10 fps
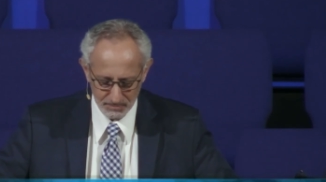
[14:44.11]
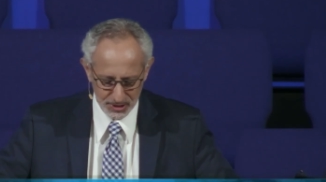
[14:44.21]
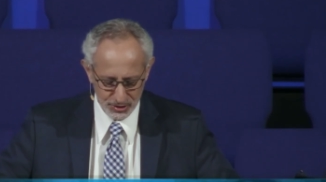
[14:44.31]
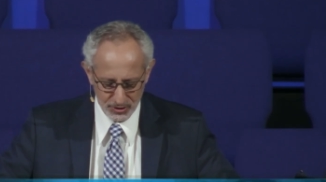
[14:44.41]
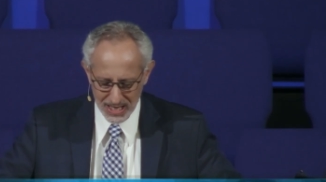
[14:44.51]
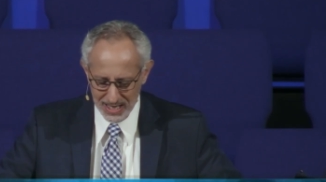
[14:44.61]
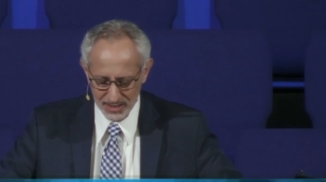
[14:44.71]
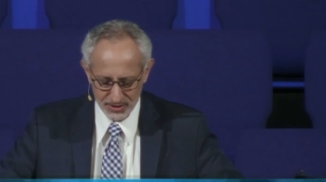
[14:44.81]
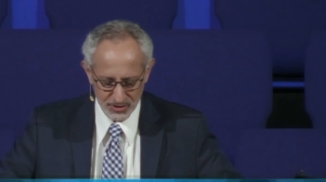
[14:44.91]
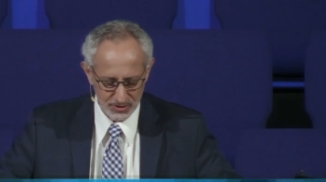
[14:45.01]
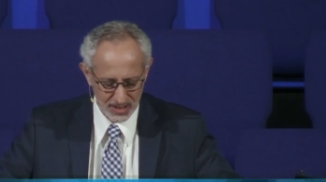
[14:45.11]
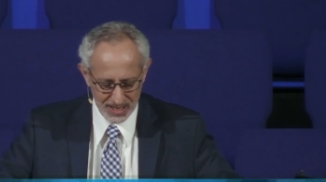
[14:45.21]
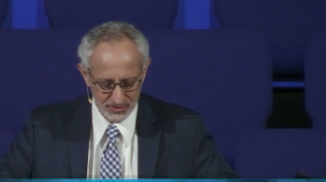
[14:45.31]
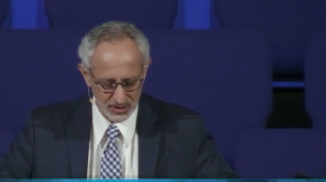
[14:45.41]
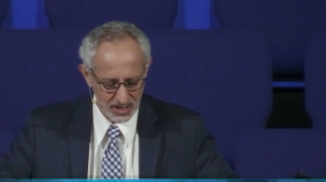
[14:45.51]
But do not listen
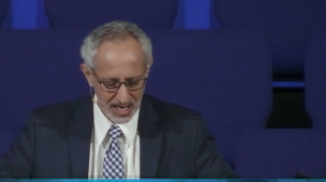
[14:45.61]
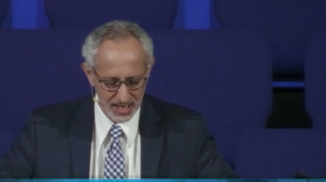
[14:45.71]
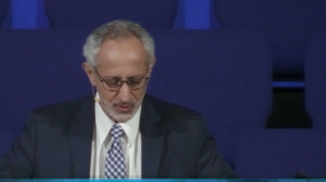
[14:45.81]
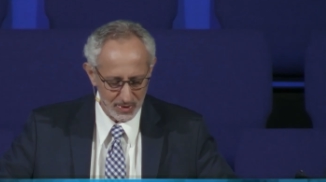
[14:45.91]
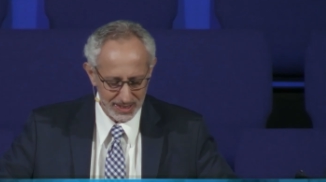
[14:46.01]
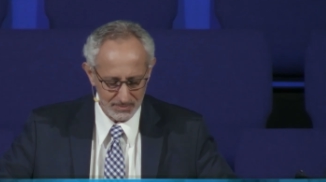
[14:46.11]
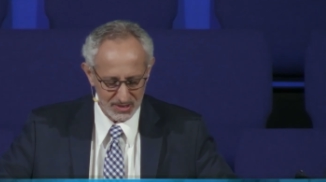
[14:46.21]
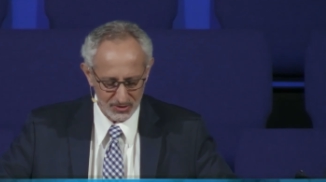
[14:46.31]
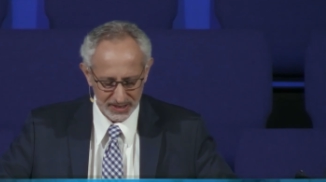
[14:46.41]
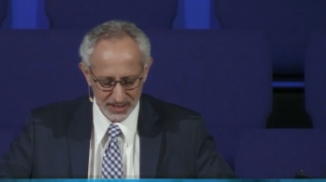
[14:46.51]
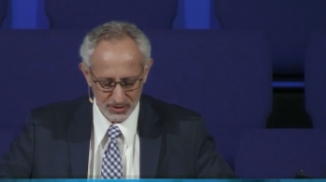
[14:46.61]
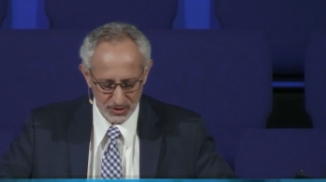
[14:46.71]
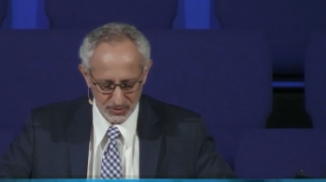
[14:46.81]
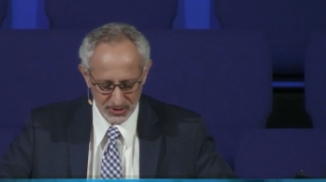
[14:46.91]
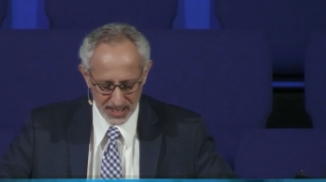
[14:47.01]
to Hezekiah when he
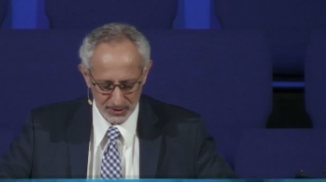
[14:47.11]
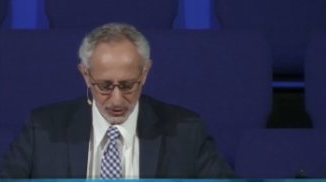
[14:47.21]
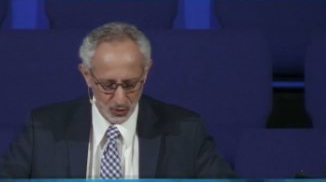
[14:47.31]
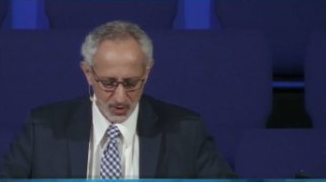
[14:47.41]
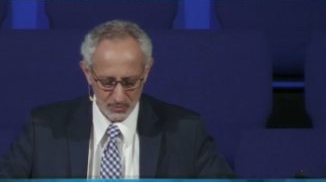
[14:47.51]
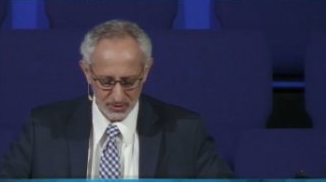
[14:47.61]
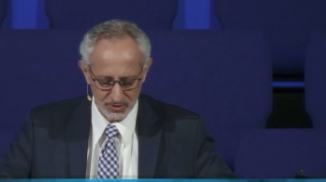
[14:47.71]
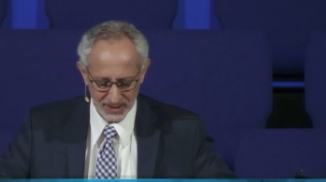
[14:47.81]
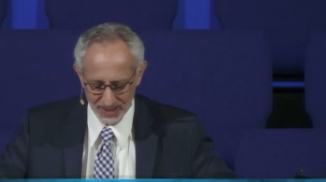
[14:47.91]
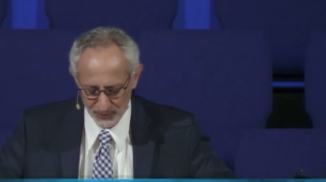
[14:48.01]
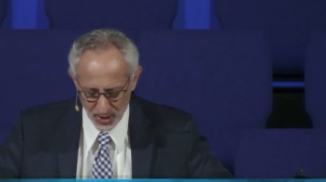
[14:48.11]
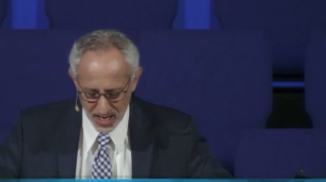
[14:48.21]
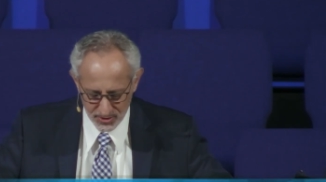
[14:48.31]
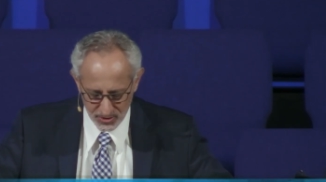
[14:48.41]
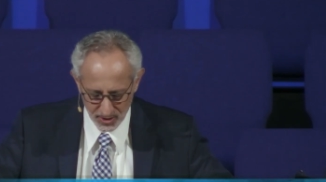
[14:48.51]
misleads you, saying, The Lord will deliver
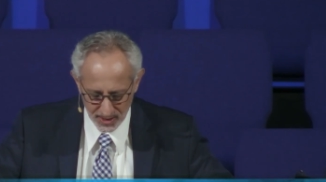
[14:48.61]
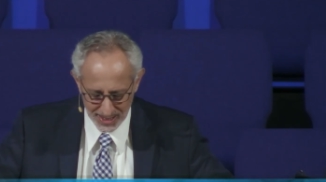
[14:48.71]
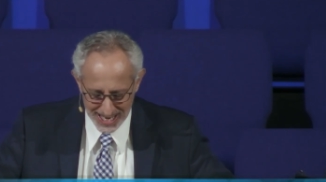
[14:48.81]
us.